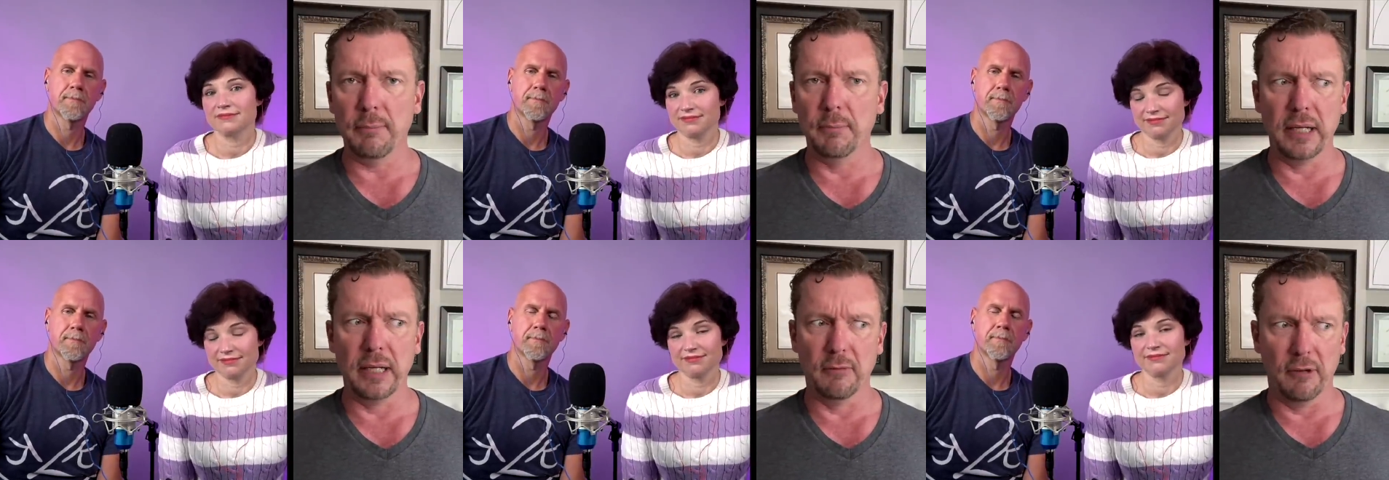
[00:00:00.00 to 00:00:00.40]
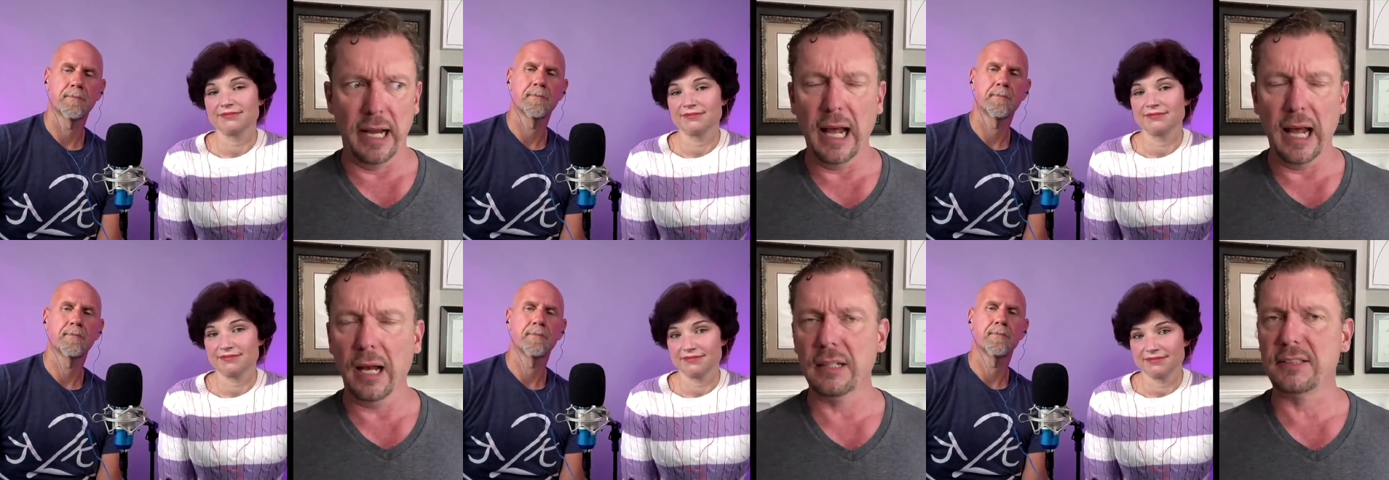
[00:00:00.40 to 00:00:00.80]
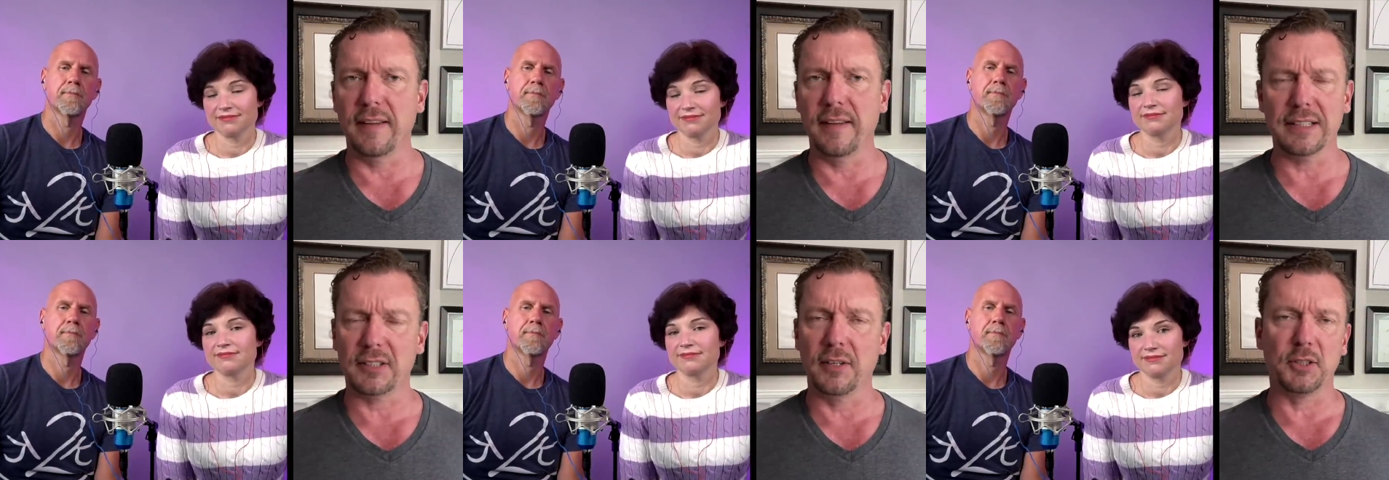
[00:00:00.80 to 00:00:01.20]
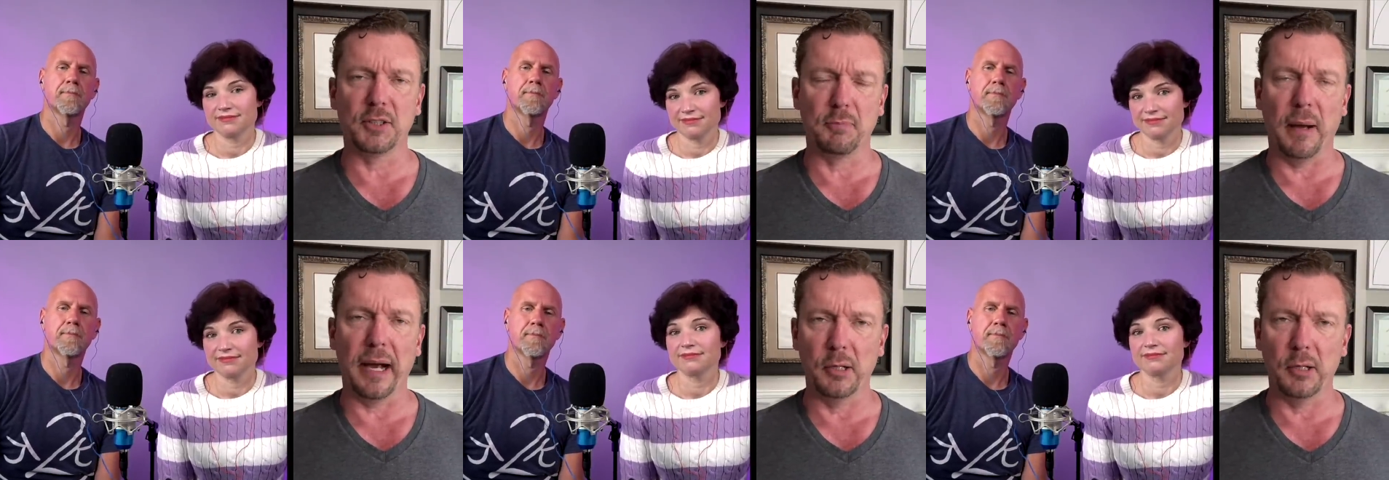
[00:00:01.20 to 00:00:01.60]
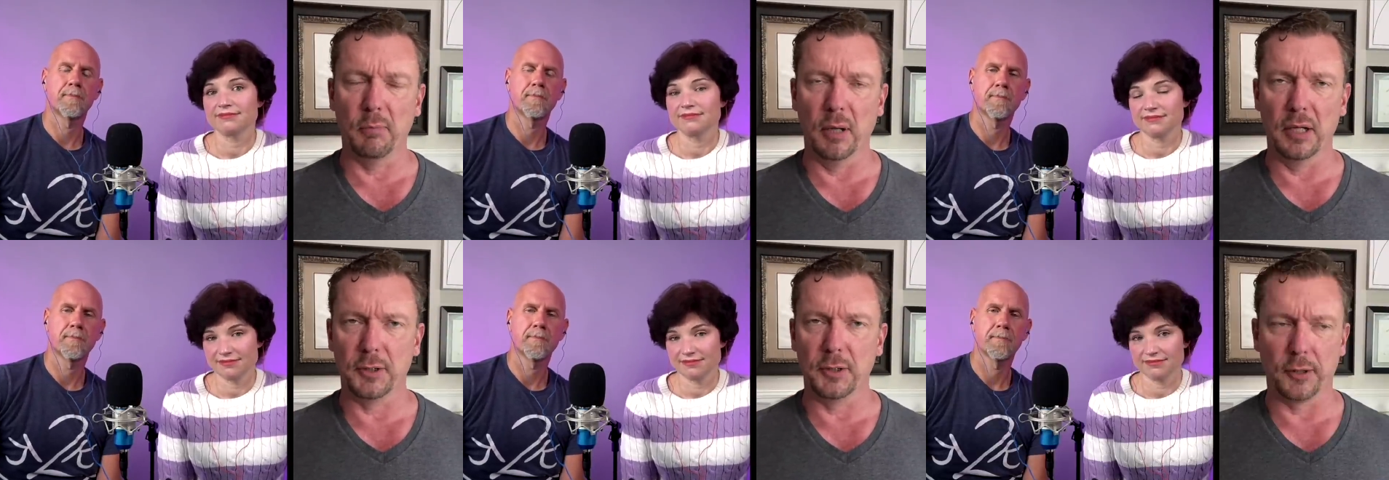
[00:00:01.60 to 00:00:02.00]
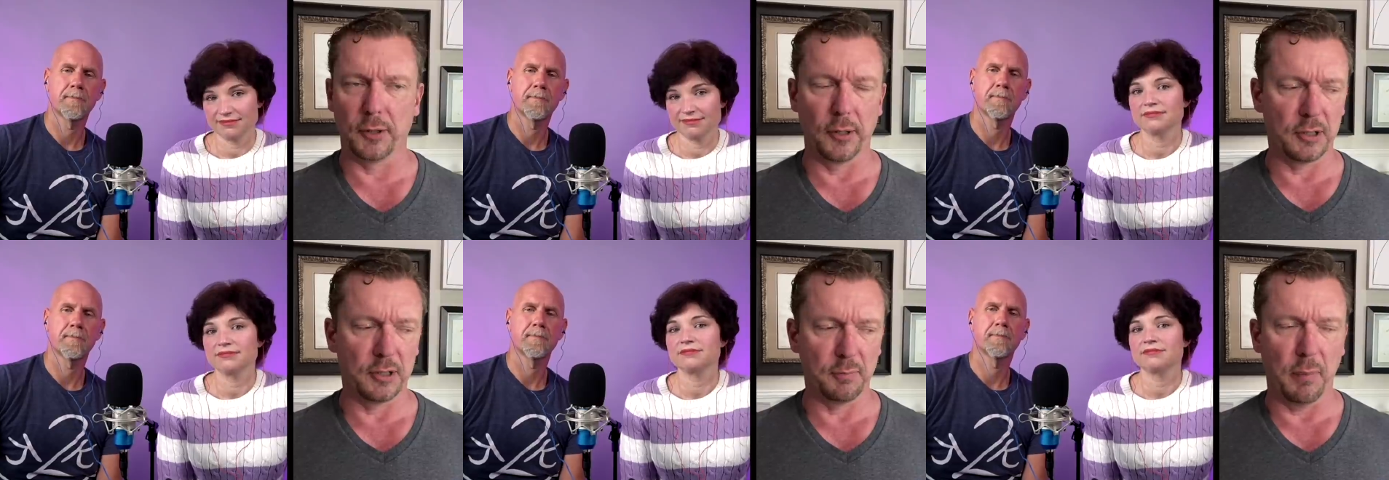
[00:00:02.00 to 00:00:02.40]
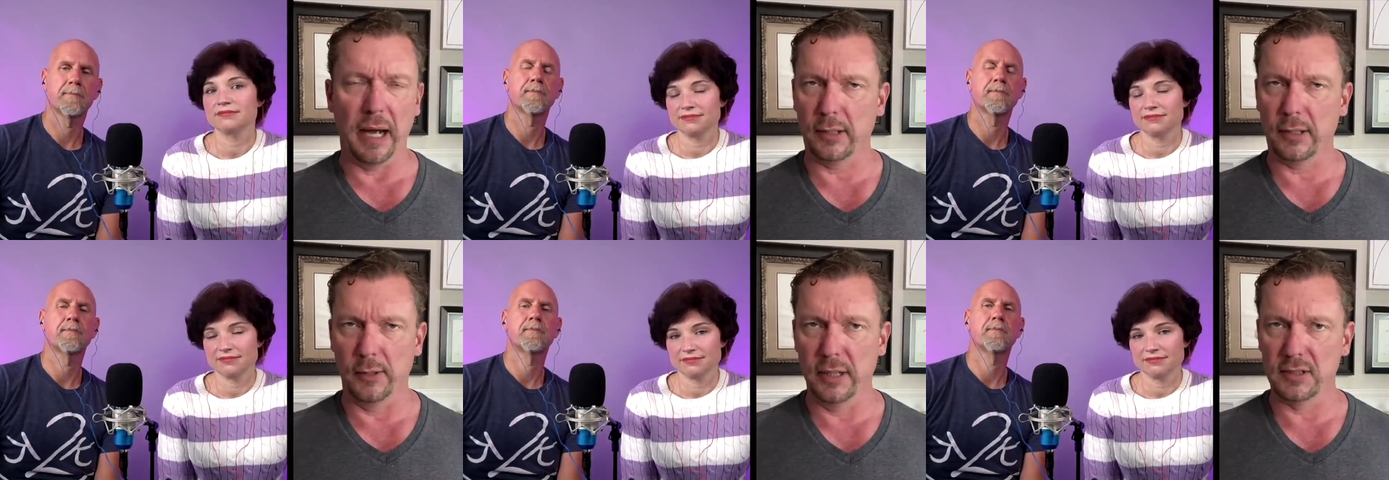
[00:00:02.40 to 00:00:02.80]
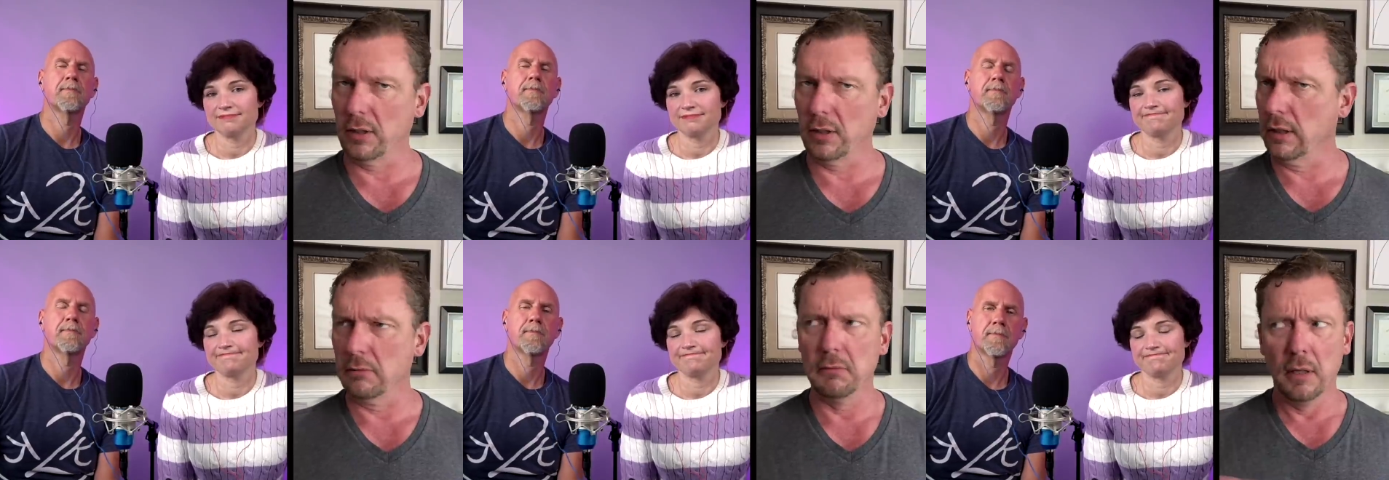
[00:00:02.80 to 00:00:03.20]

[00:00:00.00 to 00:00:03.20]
Speaker 1: But in reality, that's going to spike your blood sugar and spike your insulin.